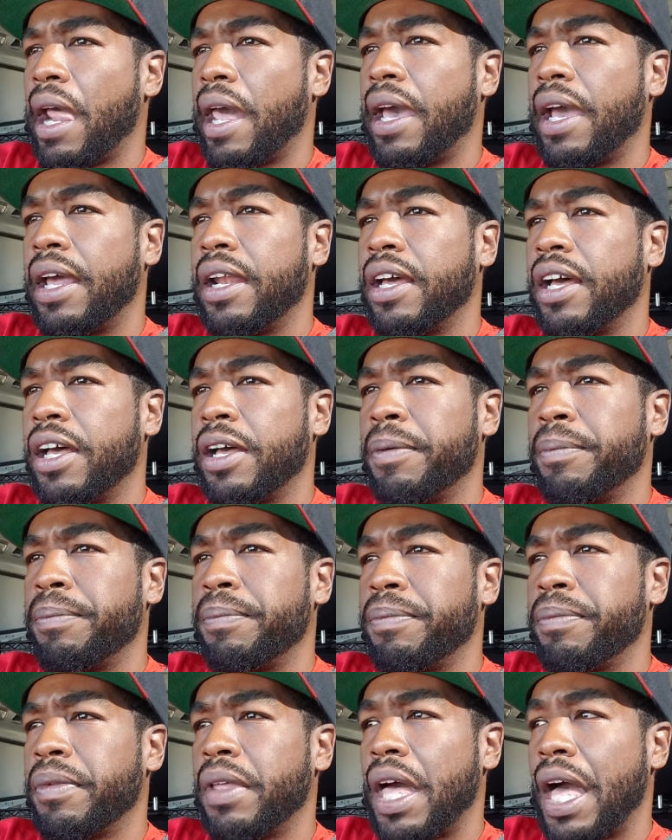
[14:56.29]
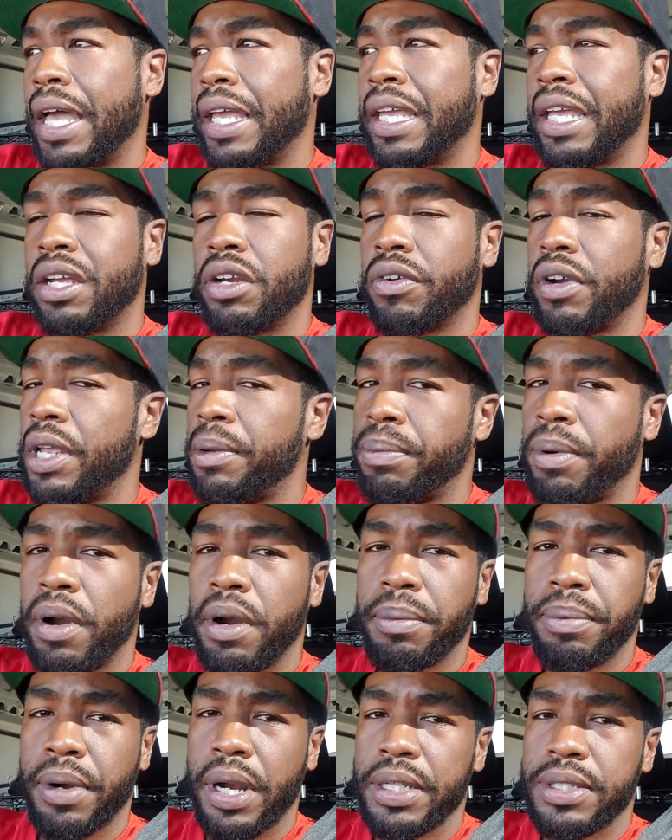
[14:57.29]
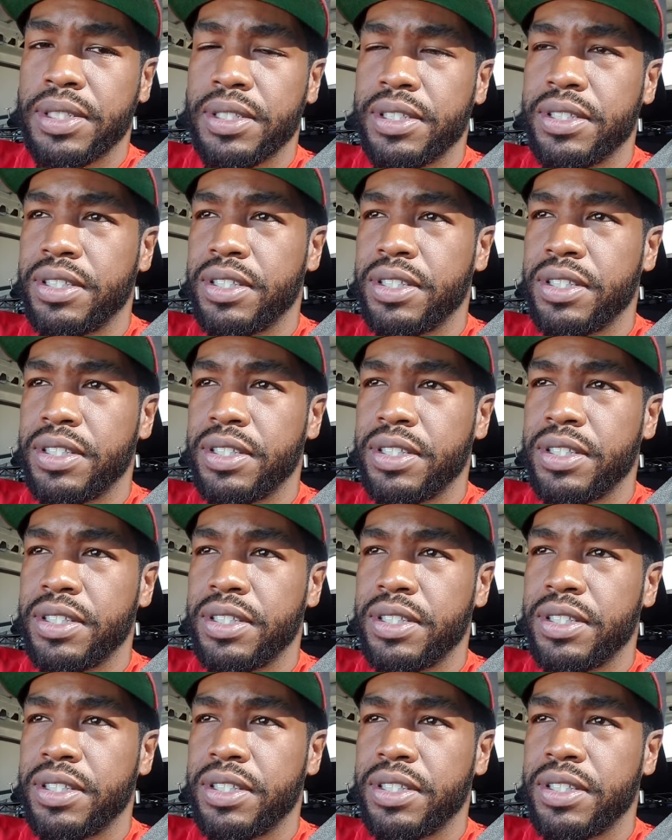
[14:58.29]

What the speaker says: and I get great part prices.